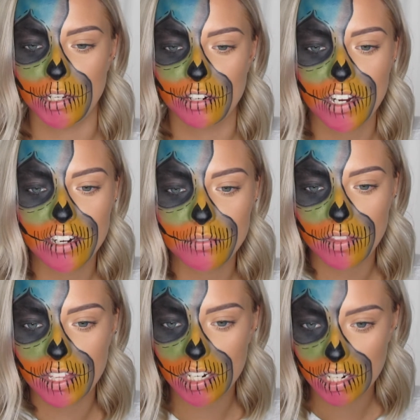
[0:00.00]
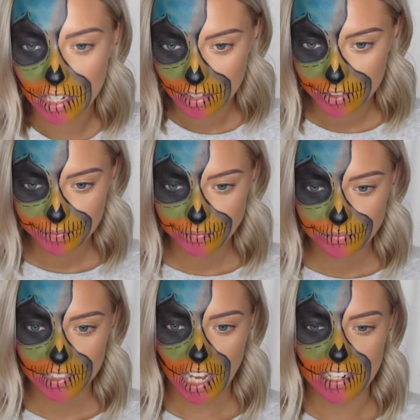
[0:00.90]
be creative with it.
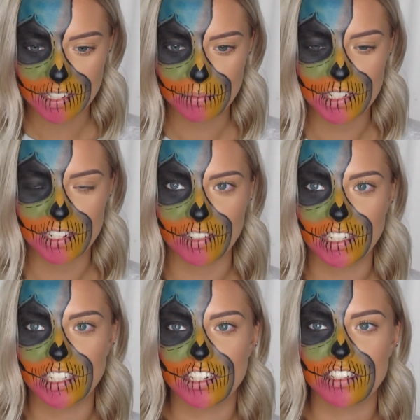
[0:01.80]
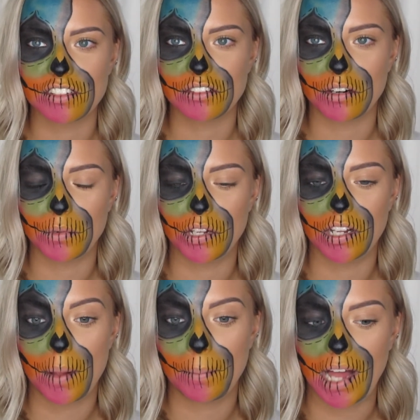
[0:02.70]
Kind of something different than just the
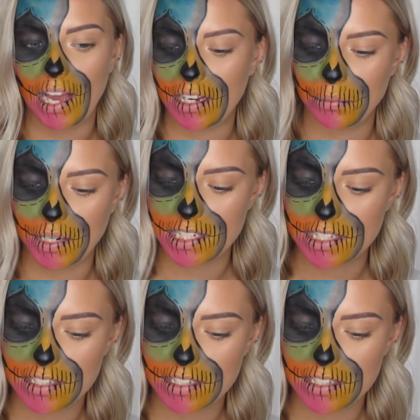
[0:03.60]
normal black and white